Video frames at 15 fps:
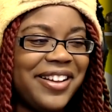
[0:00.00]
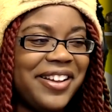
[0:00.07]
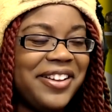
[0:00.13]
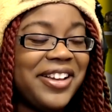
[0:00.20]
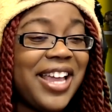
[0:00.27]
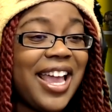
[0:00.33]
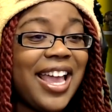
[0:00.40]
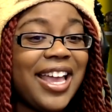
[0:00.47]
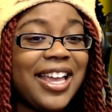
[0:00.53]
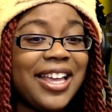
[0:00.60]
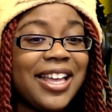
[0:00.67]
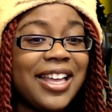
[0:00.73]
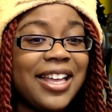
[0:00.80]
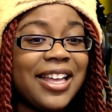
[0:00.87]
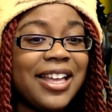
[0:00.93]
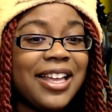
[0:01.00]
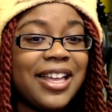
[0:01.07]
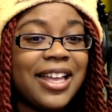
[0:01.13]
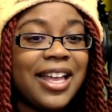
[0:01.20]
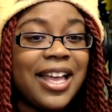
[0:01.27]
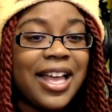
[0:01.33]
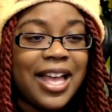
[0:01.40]
Okay.
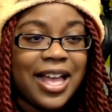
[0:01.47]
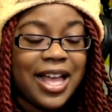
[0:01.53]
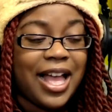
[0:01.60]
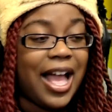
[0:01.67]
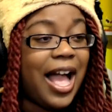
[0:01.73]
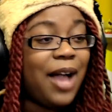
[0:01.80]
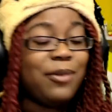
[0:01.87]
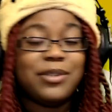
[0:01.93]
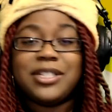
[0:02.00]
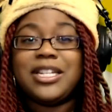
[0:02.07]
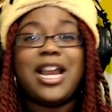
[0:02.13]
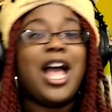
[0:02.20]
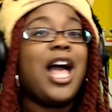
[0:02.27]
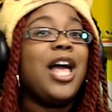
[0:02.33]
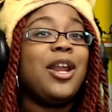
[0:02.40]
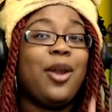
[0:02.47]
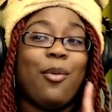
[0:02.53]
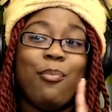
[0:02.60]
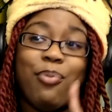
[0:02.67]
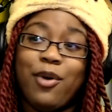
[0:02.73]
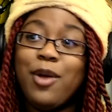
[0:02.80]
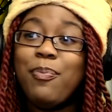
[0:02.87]
I was not
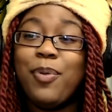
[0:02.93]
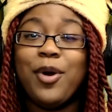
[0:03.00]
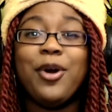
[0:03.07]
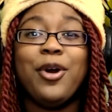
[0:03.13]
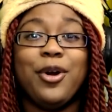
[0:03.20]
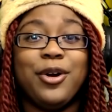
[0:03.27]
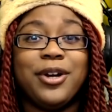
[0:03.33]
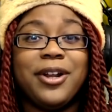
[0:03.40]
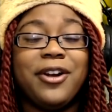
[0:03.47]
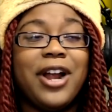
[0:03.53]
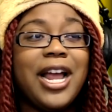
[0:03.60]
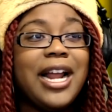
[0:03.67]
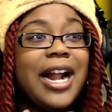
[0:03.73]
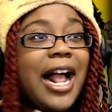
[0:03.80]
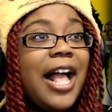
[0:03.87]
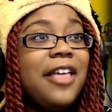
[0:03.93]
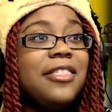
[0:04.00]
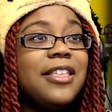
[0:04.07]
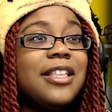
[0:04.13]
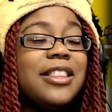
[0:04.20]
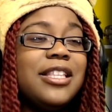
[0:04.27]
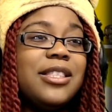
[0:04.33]
prepared. All right. I
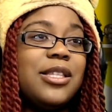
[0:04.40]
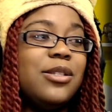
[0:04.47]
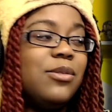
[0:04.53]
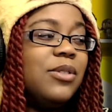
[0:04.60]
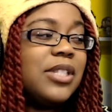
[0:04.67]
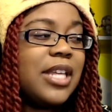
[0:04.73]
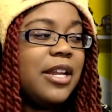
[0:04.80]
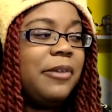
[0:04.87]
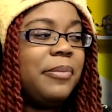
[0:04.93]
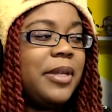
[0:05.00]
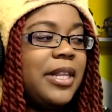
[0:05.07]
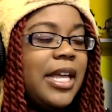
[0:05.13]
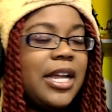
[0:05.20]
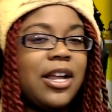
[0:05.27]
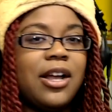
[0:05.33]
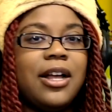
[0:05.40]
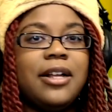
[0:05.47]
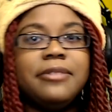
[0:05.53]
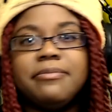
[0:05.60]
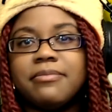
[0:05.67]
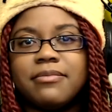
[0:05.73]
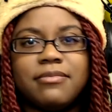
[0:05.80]
thought that this was going to be like
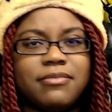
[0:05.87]
a...